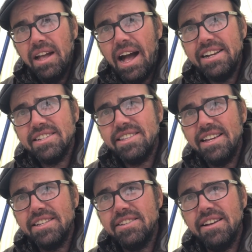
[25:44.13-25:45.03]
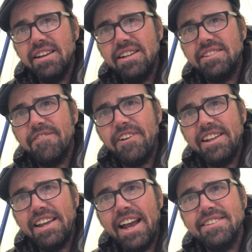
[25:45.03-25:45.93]
I just think it's a
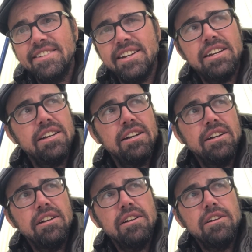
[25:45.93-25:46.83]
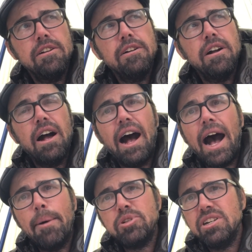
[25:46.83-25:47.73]
fantastic
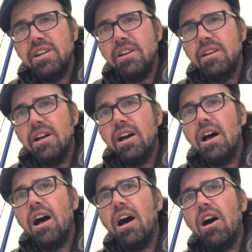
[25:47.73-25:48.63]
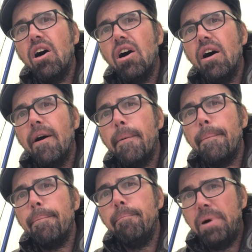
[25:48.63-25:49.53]
option,
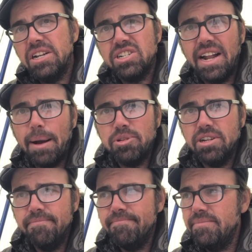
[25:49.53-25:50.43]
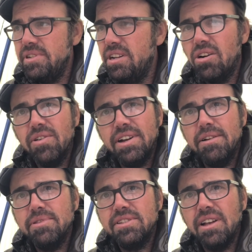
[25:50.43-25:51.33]
budget option.
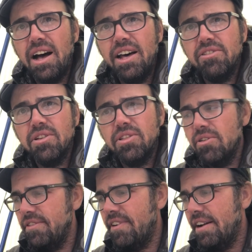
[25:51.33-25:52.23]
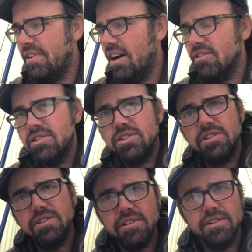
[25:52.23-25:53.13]
It was
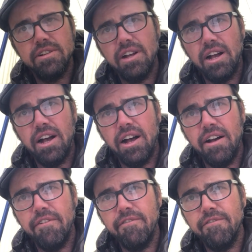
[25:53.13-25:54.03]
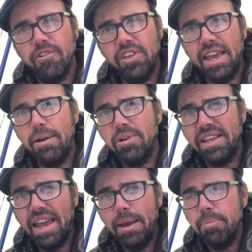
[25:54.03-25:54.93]
$135 for the Gatewood
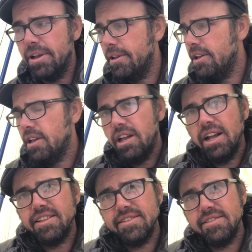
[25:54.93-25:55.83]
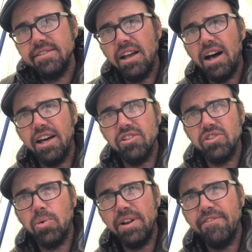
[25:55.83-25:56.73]
cape. It's
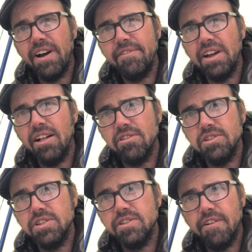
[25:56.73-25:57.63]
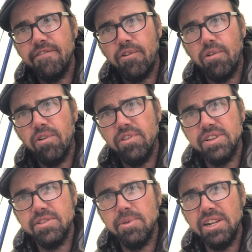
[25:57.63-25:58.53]
$125 for the
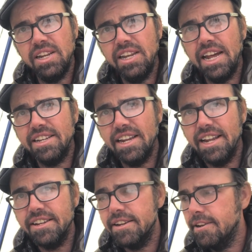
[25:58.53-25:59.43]
Serenity net tent.